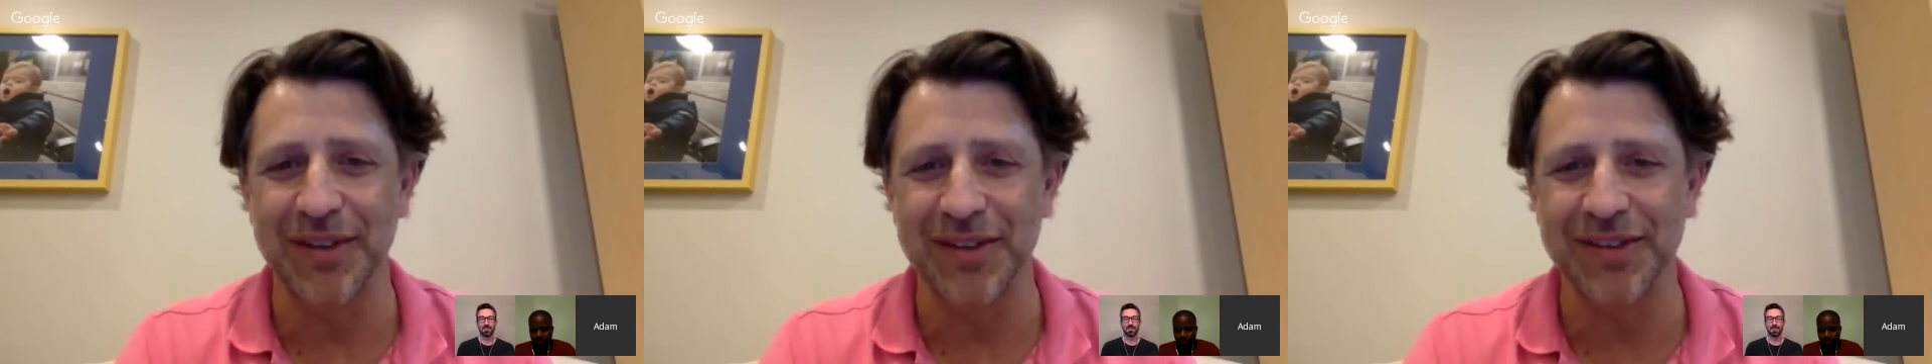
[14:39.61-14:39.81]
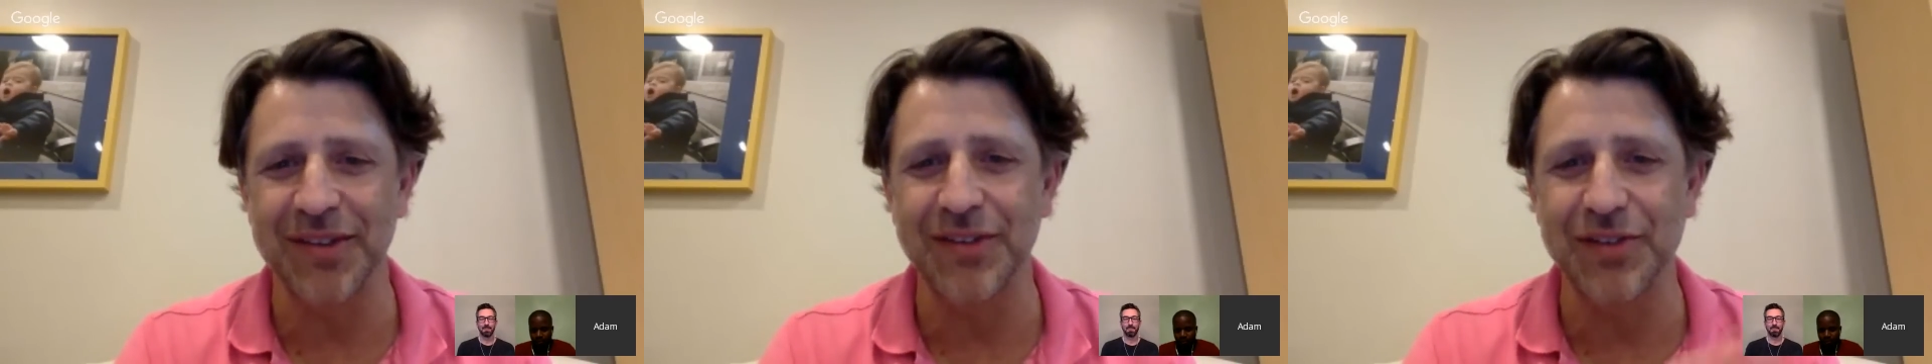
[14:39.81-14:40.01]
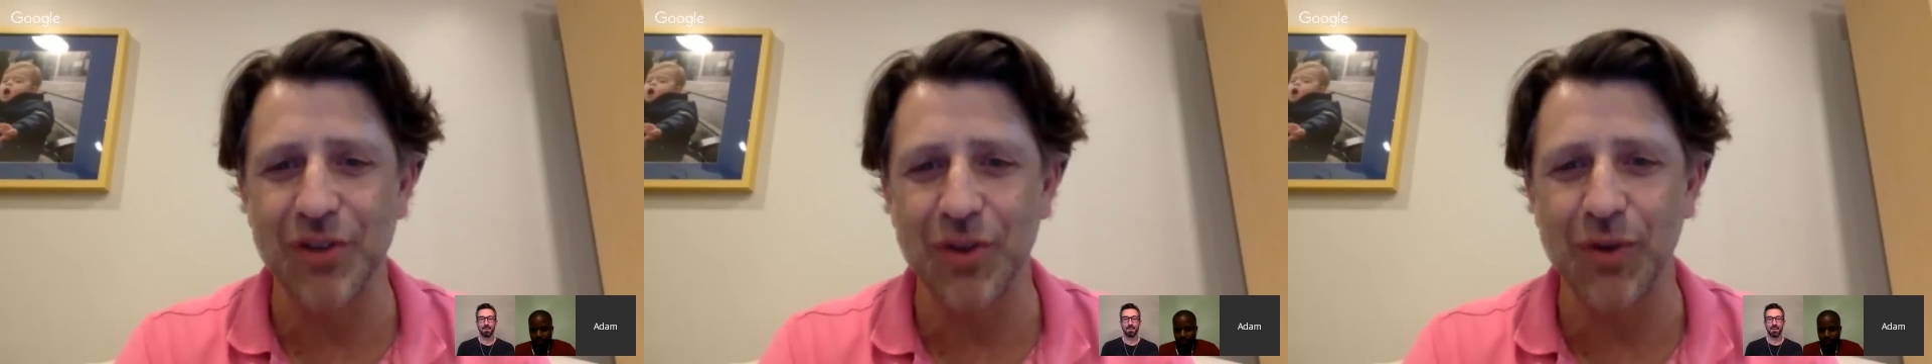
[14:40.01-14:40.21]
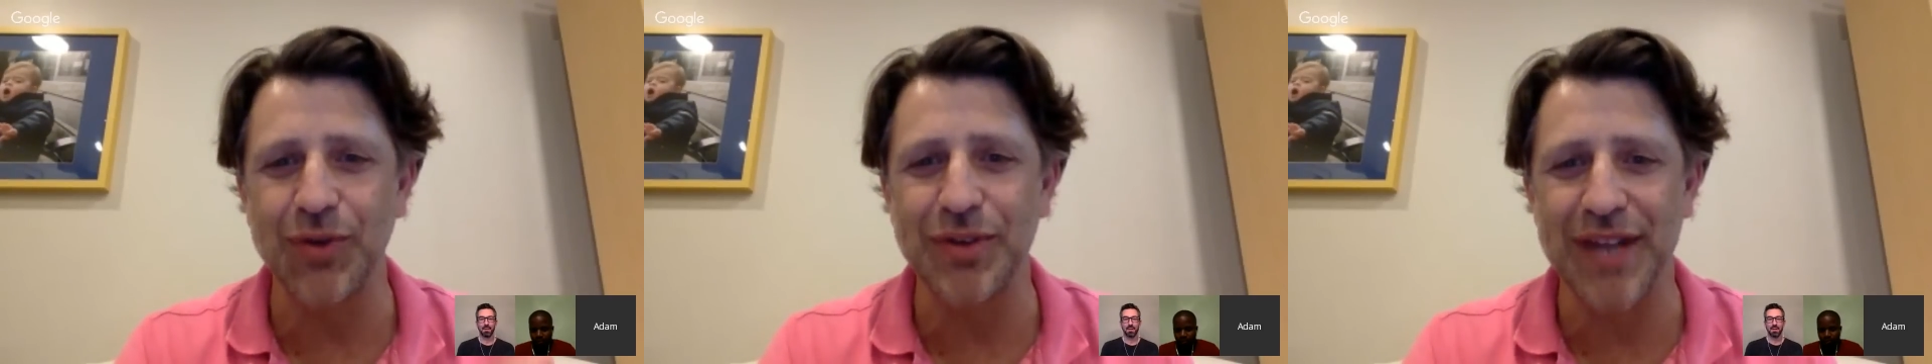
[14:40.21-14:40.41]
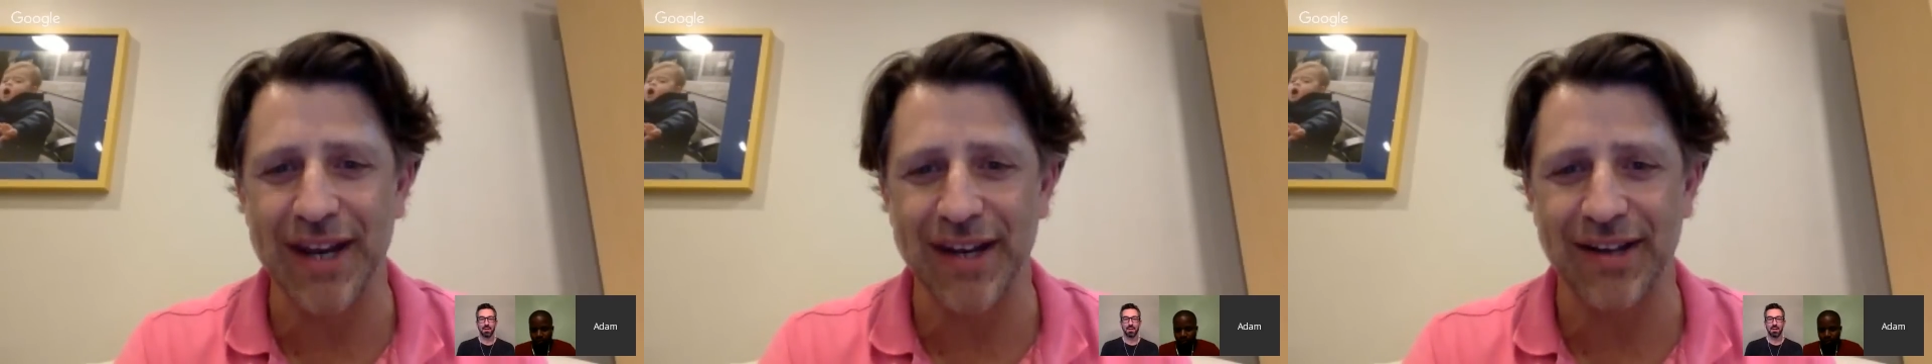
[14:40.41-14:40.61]
it's a new
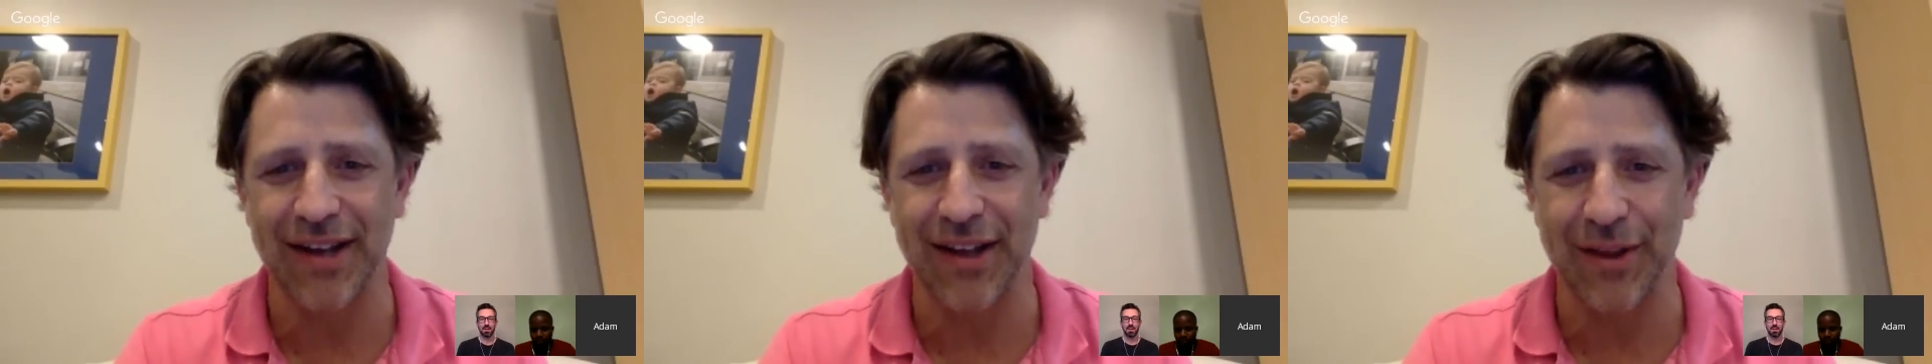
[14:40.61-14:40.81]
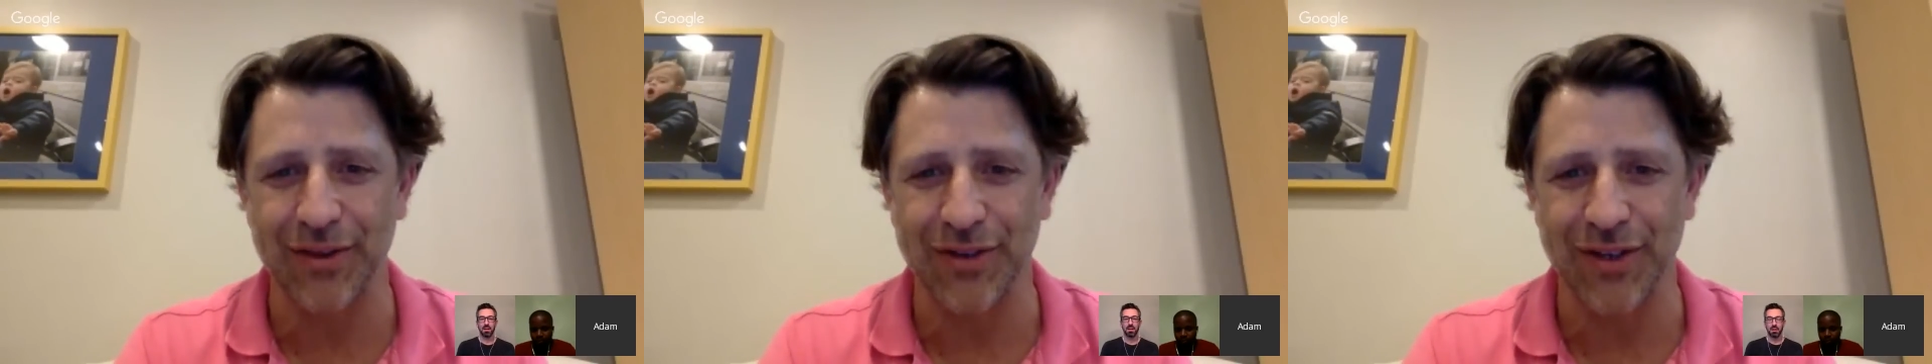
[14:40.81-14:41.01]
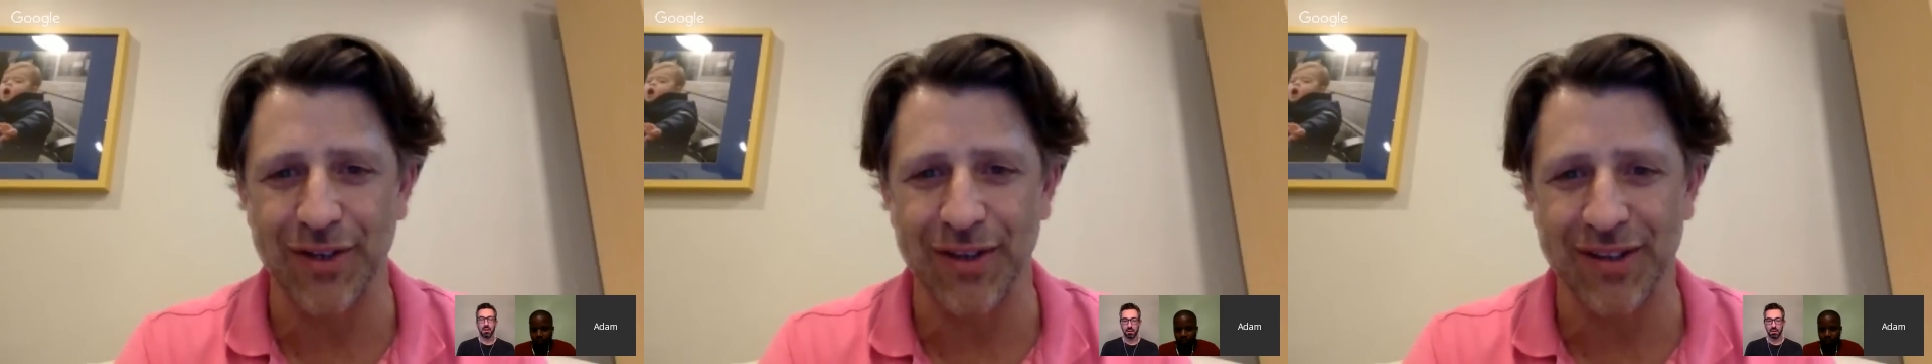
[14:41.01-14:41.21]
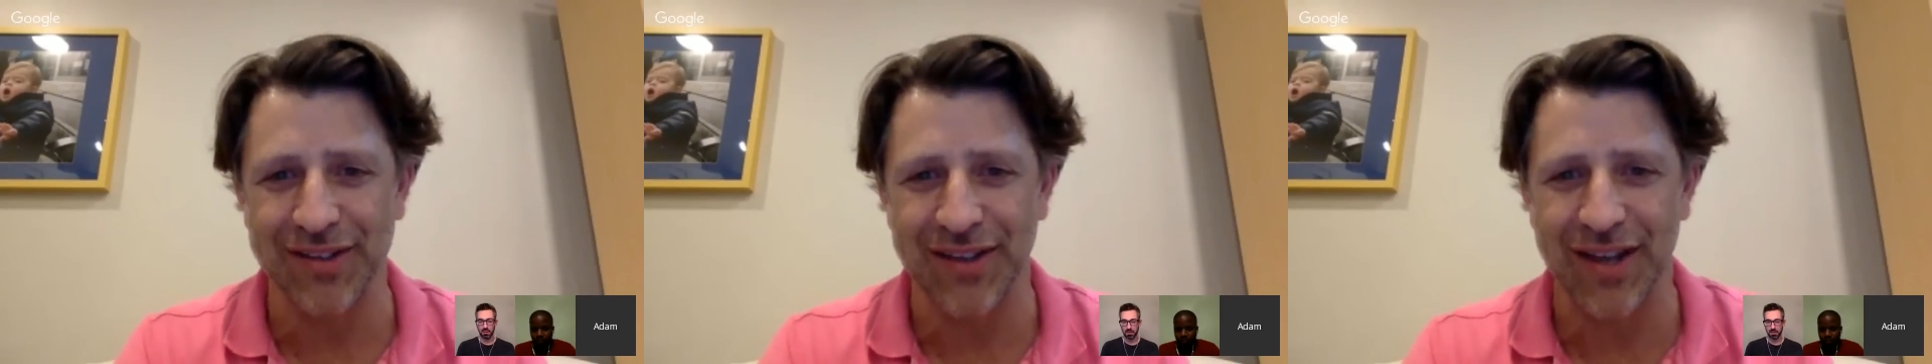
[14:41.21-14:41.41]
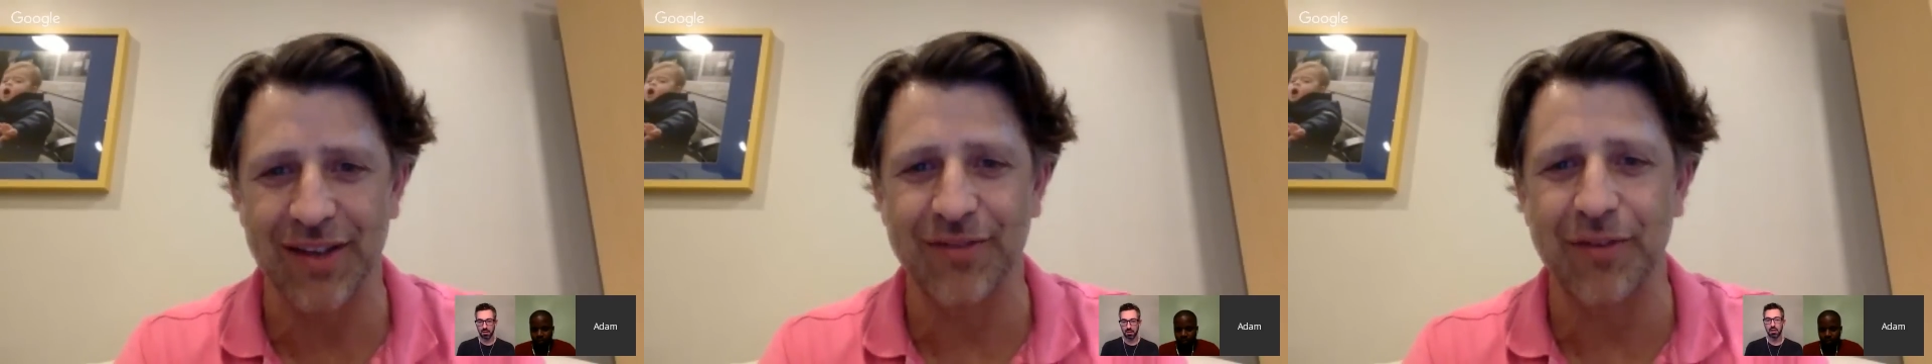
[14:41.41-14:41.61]
technology that's
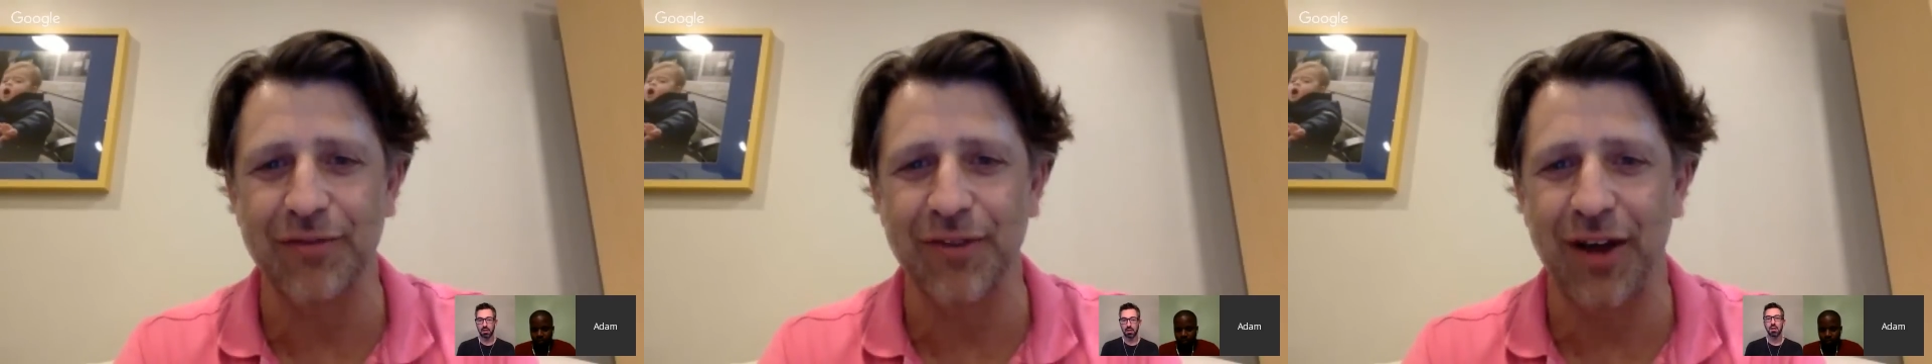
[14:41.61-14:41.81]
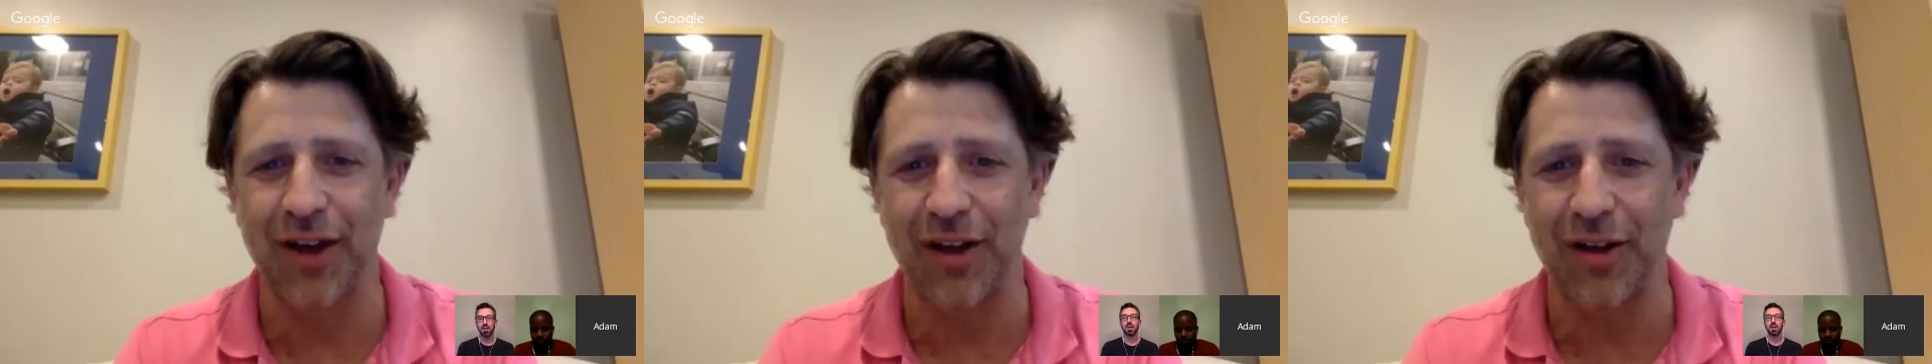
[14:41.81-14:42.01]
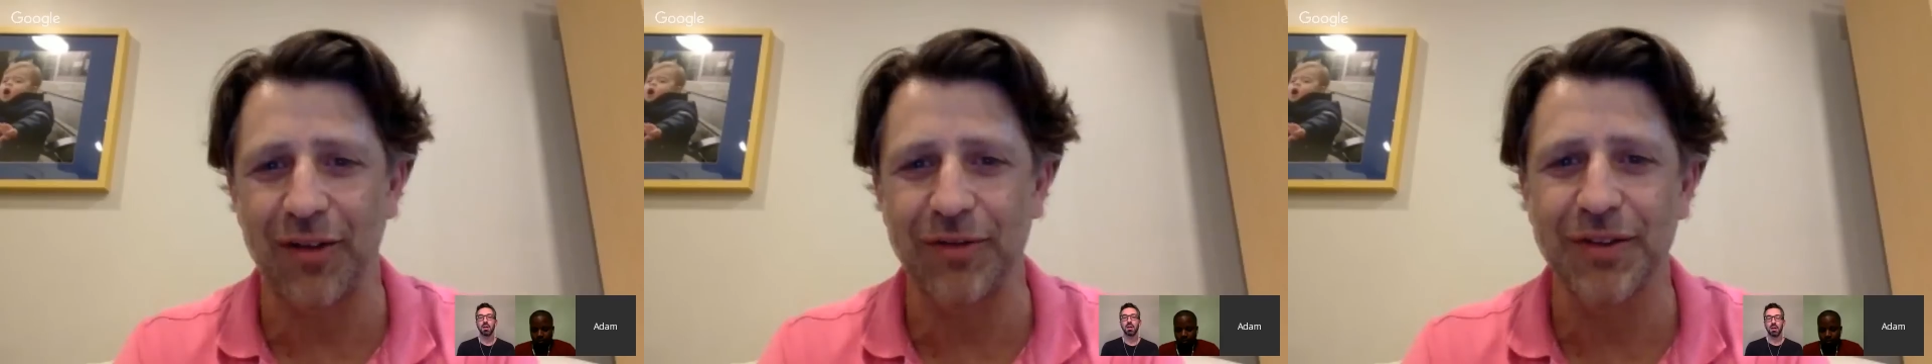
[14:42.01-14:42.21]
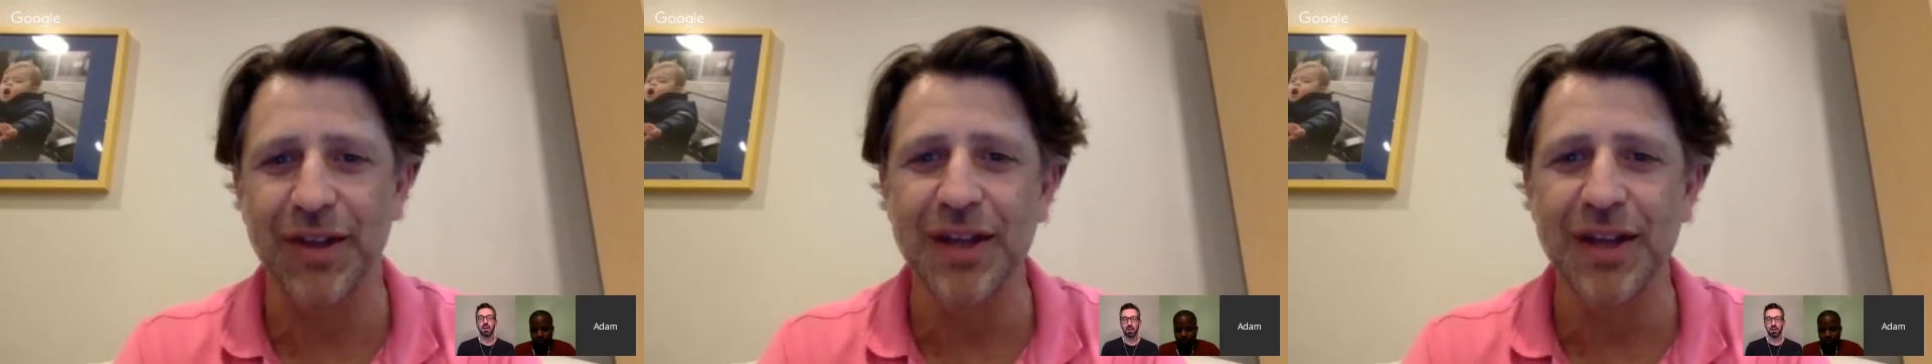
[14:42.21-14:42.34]
kind of evolved